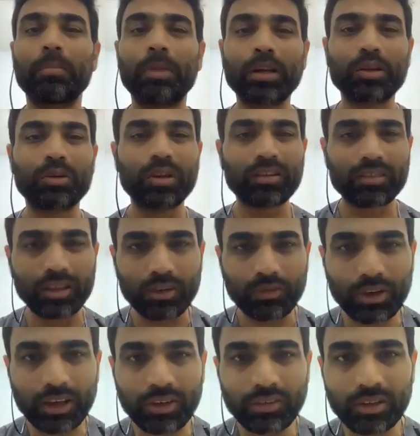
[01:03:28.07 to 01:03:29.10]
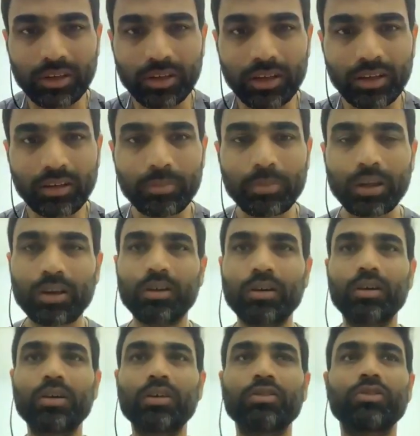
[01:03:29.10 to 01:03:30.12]
particular certification in it,
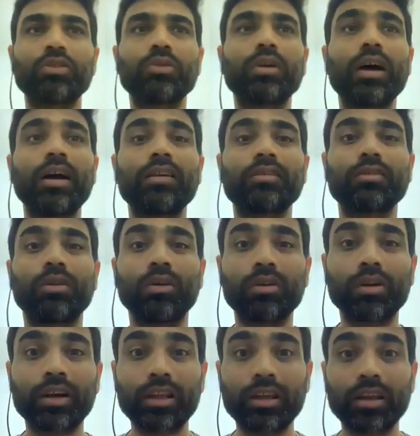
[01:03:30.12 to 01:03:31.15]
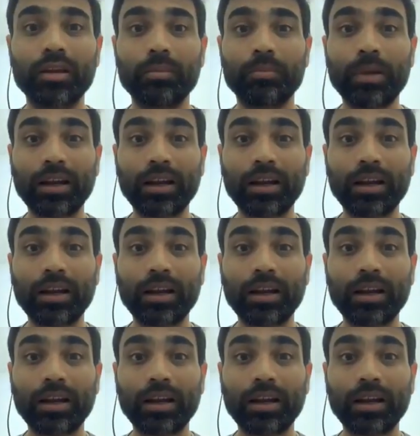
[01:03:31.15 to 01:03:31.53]
because you guys already